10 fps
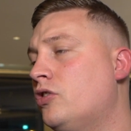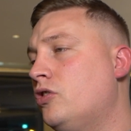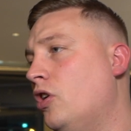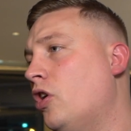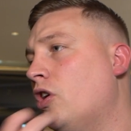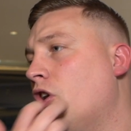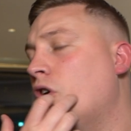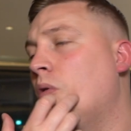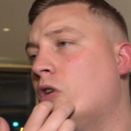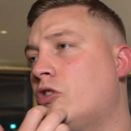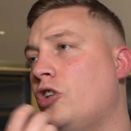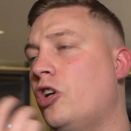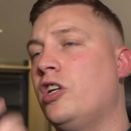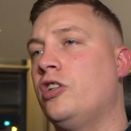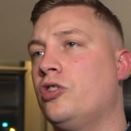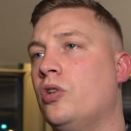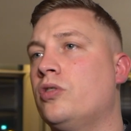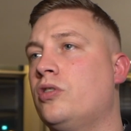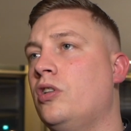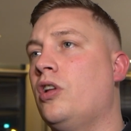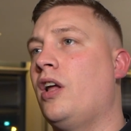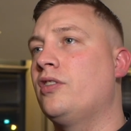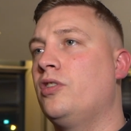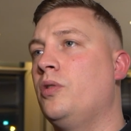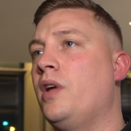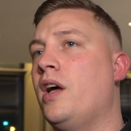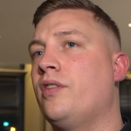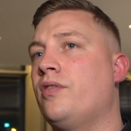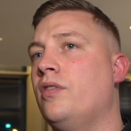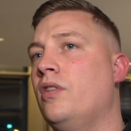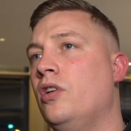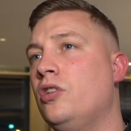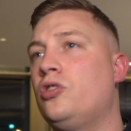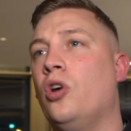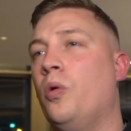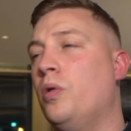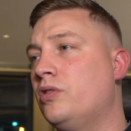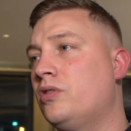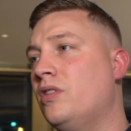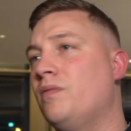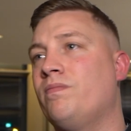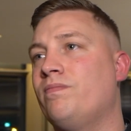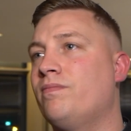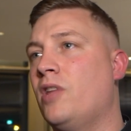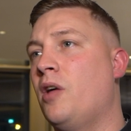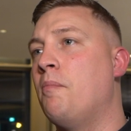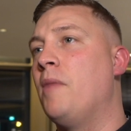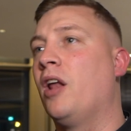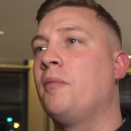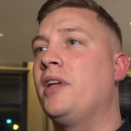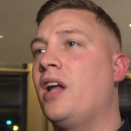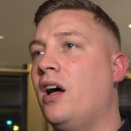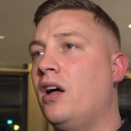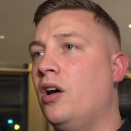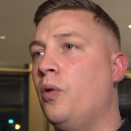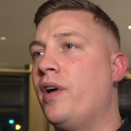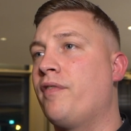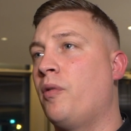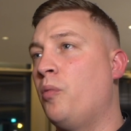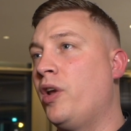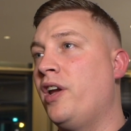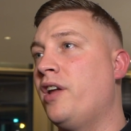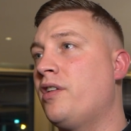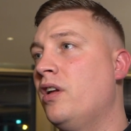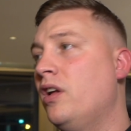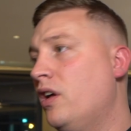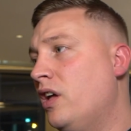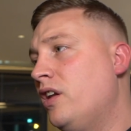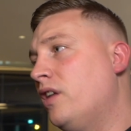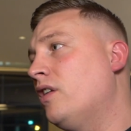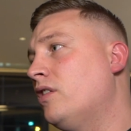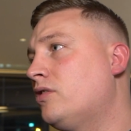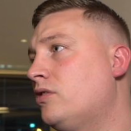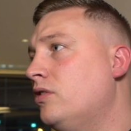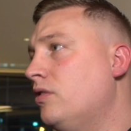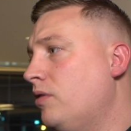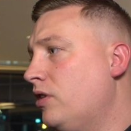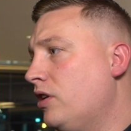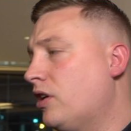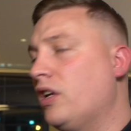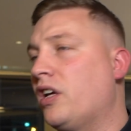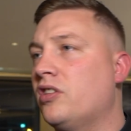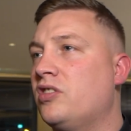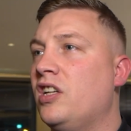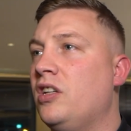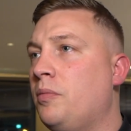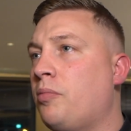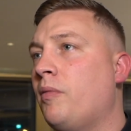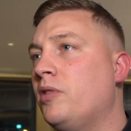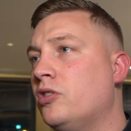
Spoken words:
look at what Johnny and Joe's done the last 2 years. Joe was a millimetre away from winning it, and you could say he probably